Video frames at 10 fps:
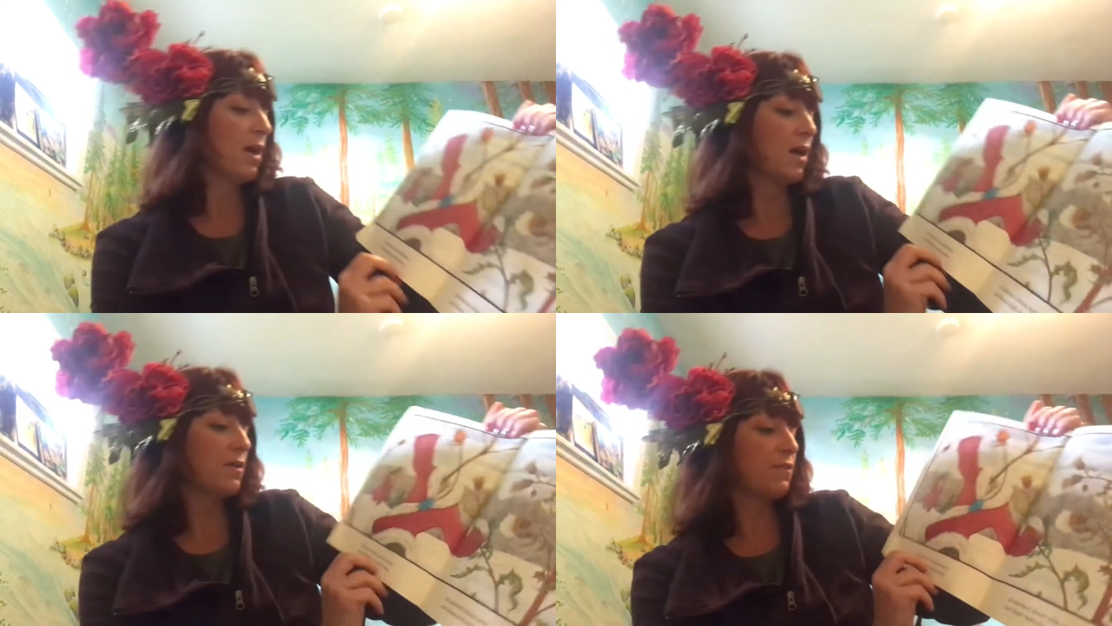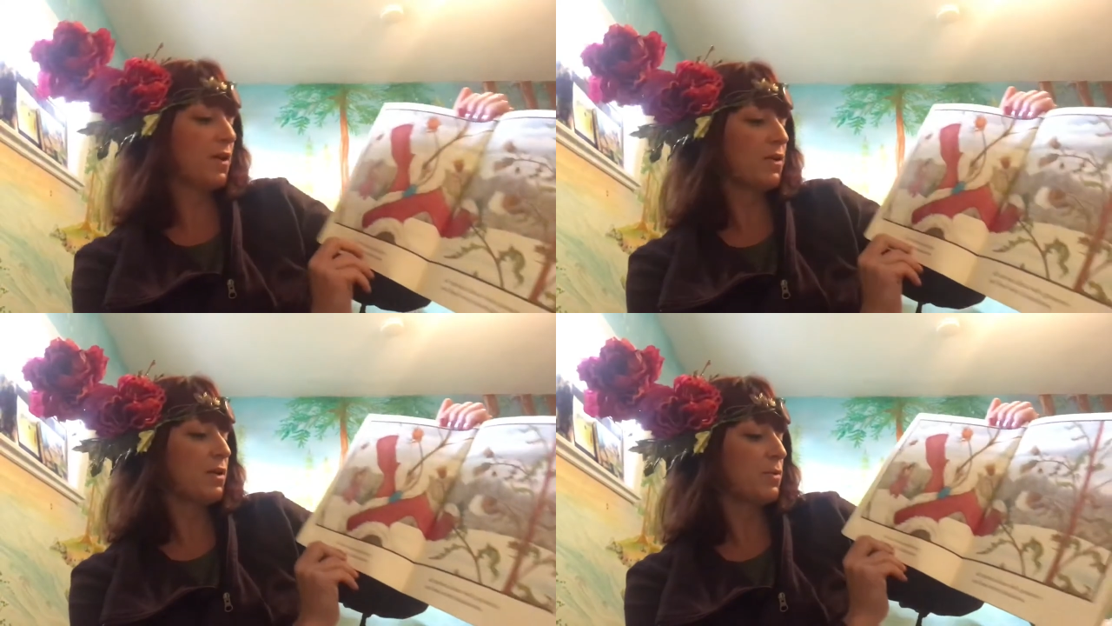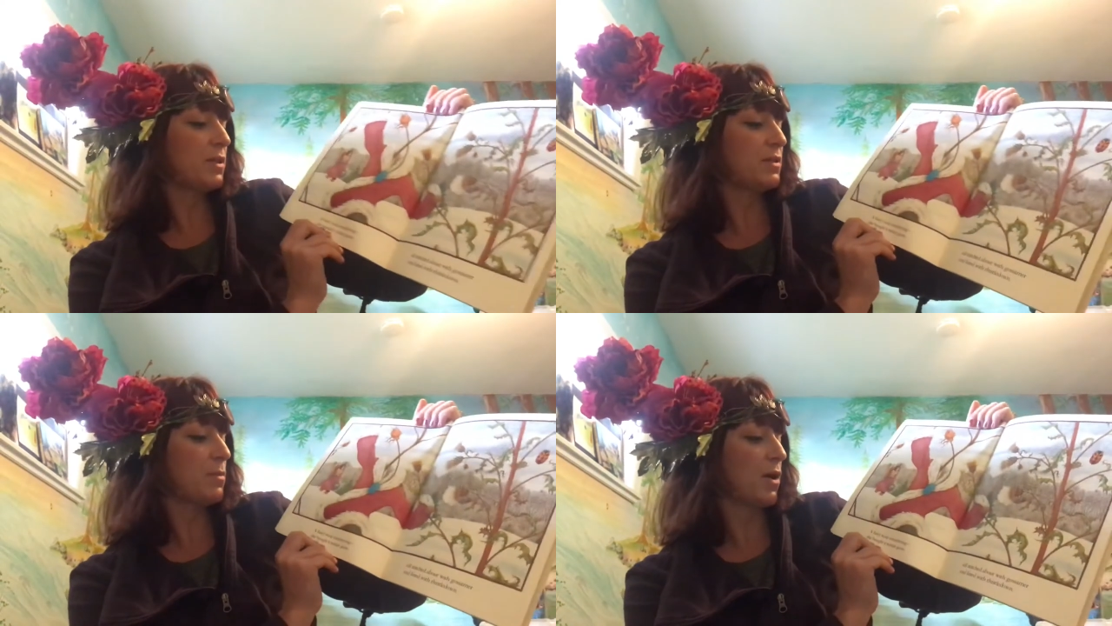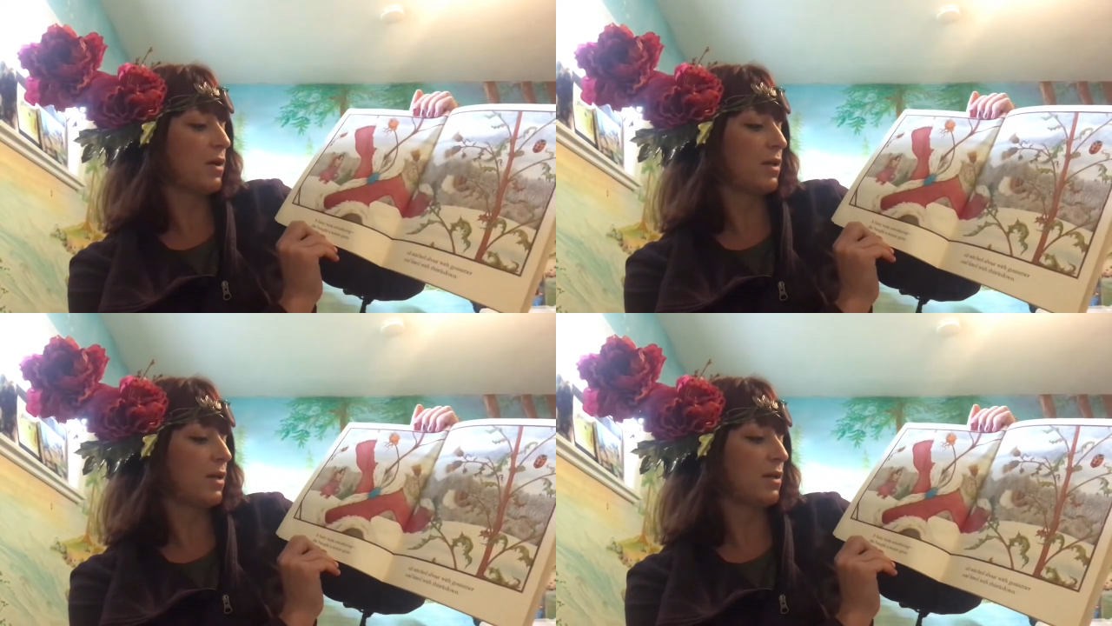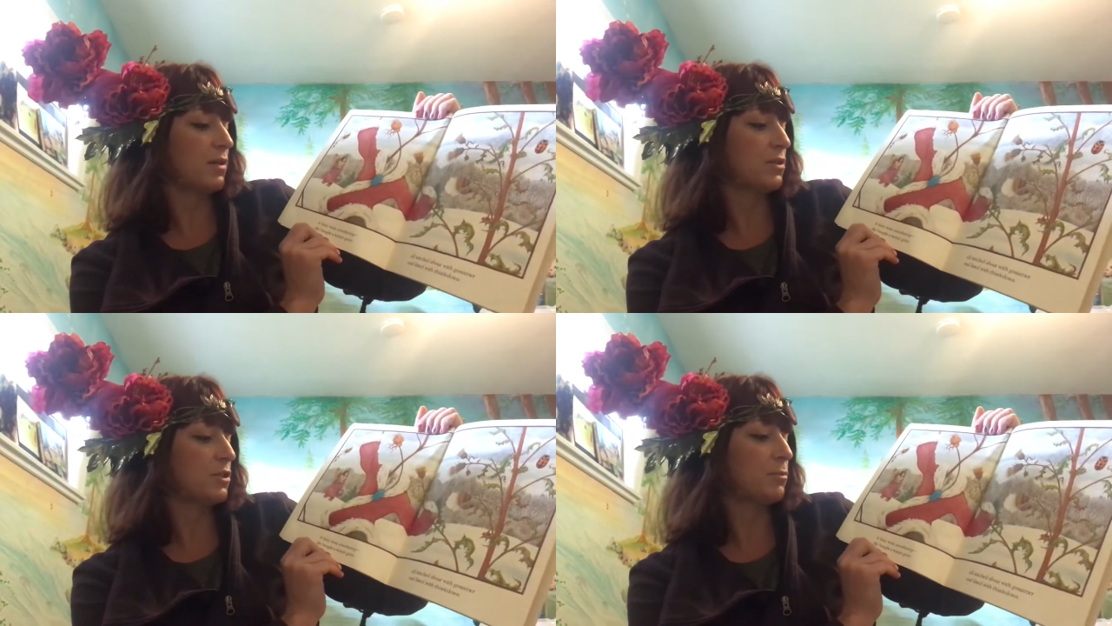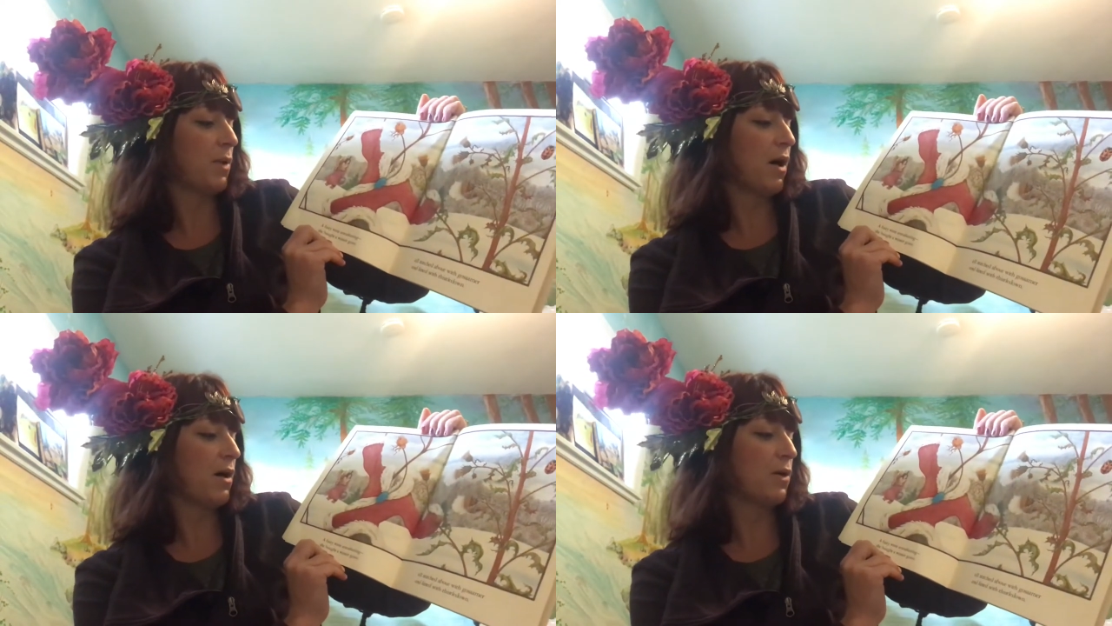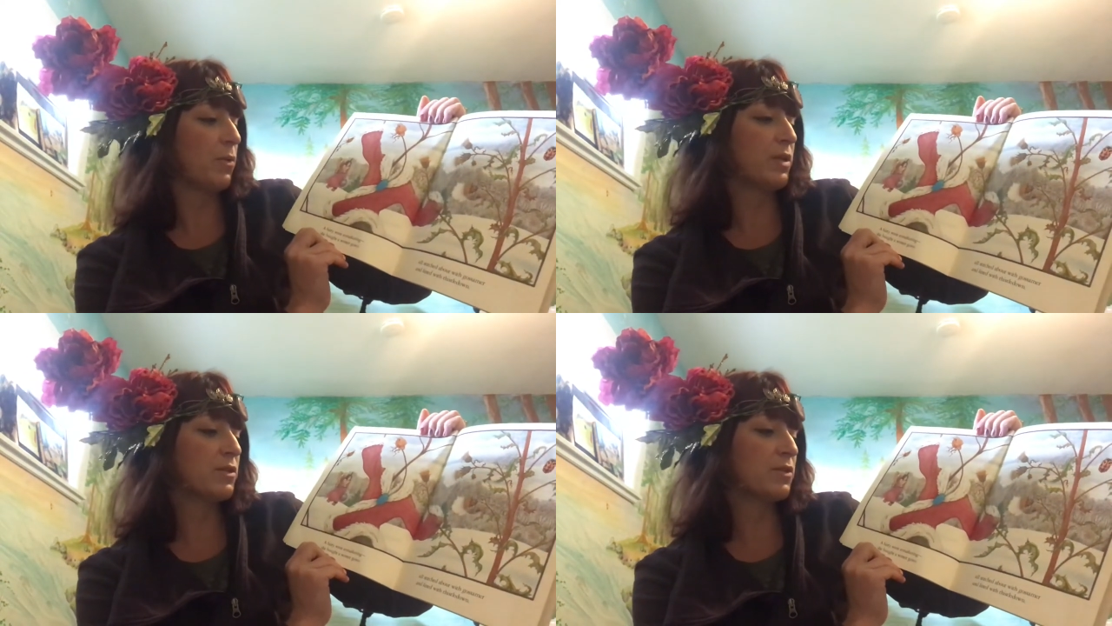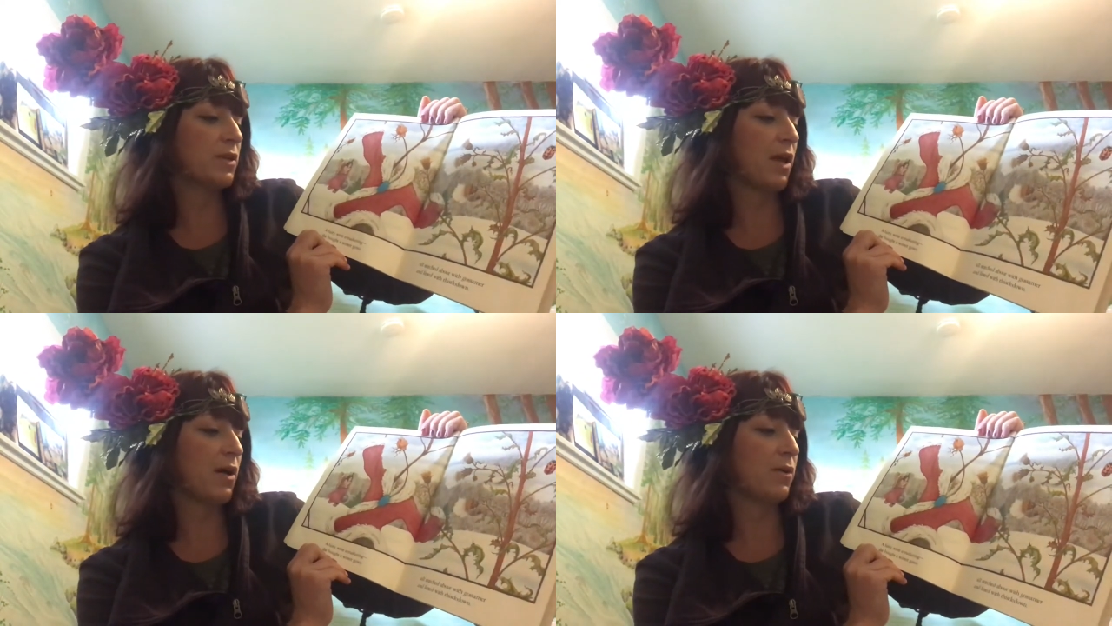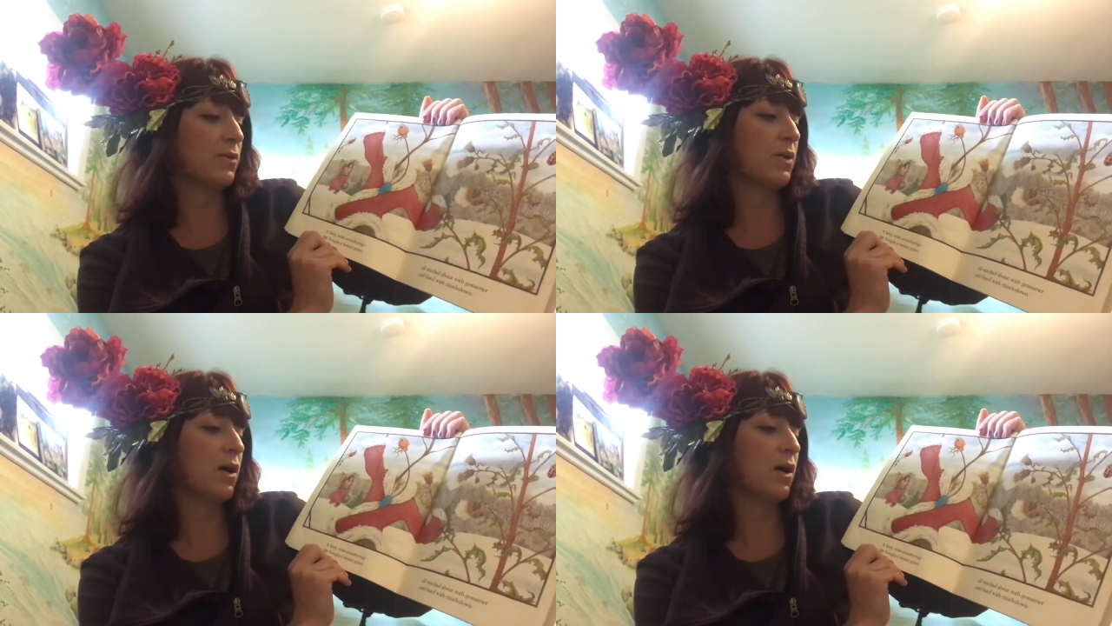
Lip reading: A fairy went to marketing. She bought a winter gown,